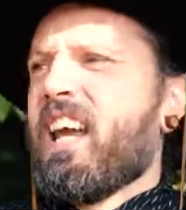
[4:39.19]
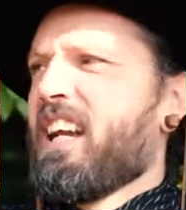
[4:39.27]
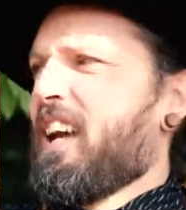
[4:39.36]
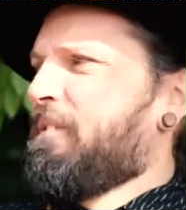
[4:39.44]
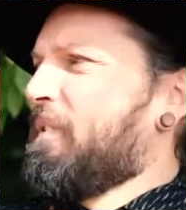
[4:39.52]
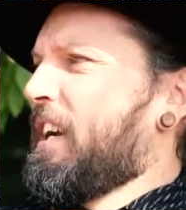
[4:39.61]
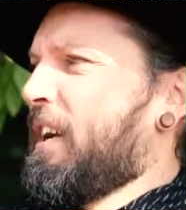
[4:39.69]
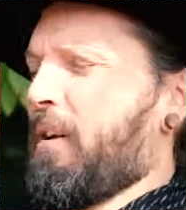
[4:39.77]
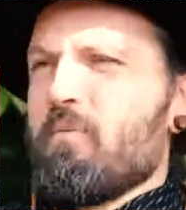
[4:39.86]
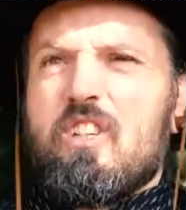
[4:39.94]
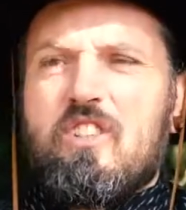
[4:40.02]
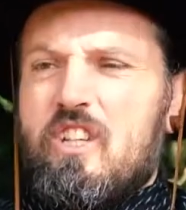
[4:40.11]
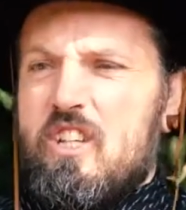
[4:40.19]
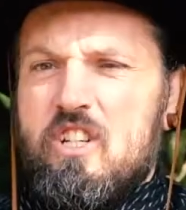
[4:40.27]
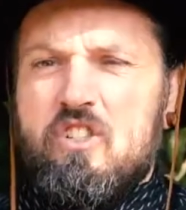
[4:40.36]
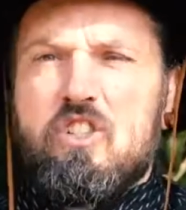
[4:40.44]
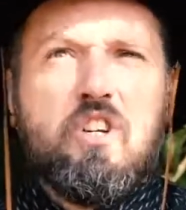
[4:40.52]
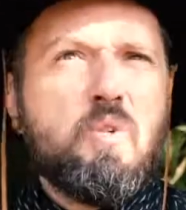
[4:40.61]
and I'm just going to
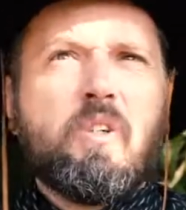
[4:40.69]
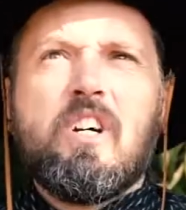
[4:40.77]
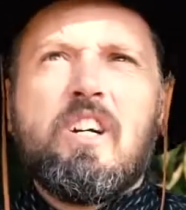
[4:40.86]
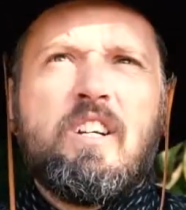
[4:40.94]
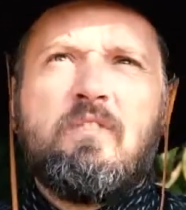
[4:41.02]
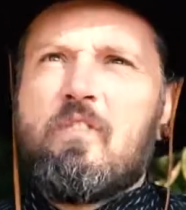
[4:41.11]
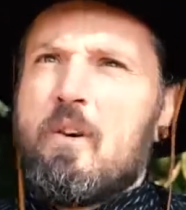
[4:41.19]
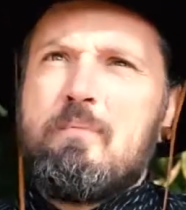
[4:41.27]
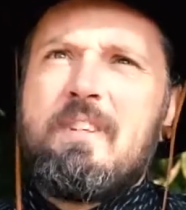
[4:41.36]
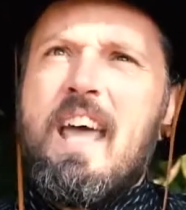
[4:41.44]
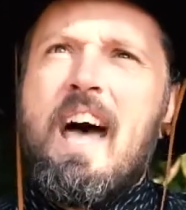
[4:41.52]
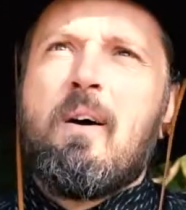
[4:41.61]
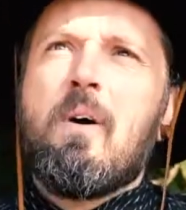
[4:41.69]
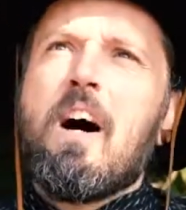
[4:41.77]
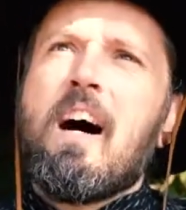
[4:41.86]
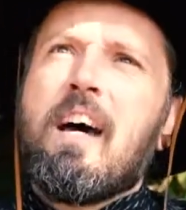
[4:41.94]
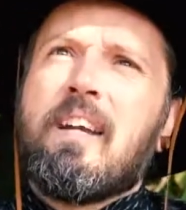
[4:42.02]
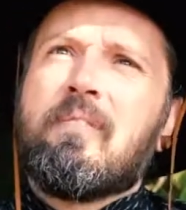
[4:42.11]
do good from now
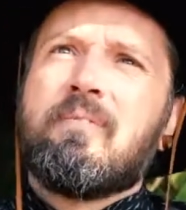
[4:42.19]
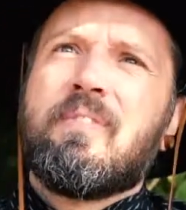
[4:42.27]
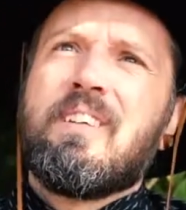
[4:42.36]
on.